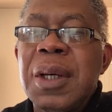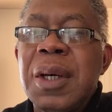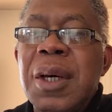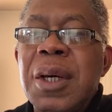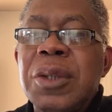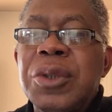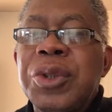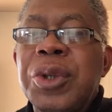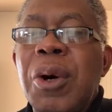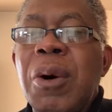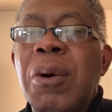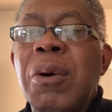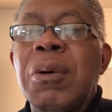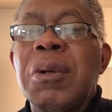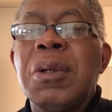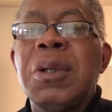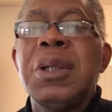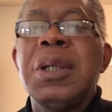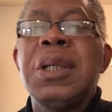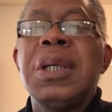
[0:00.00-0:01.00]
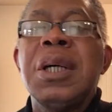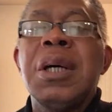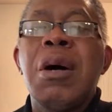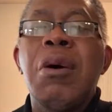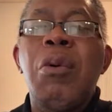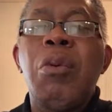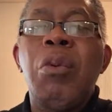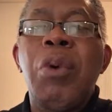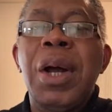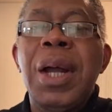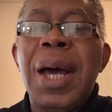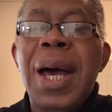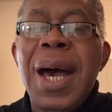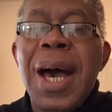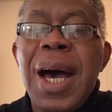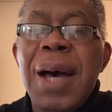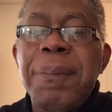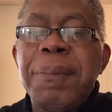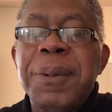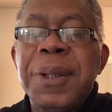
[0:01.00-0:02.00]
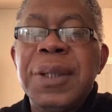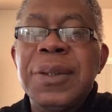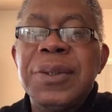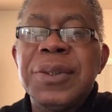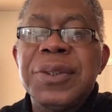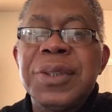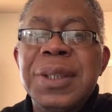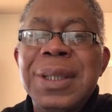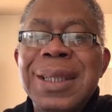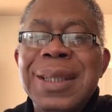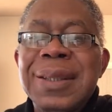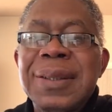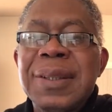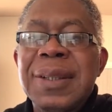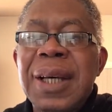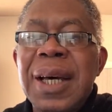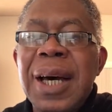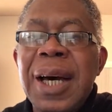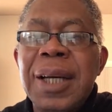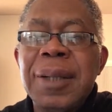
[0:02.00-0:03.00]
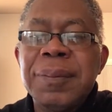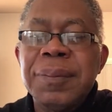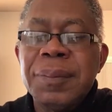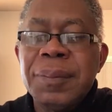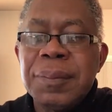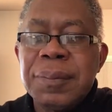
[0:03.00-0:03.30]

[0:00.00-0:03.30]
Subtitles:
So what happens is that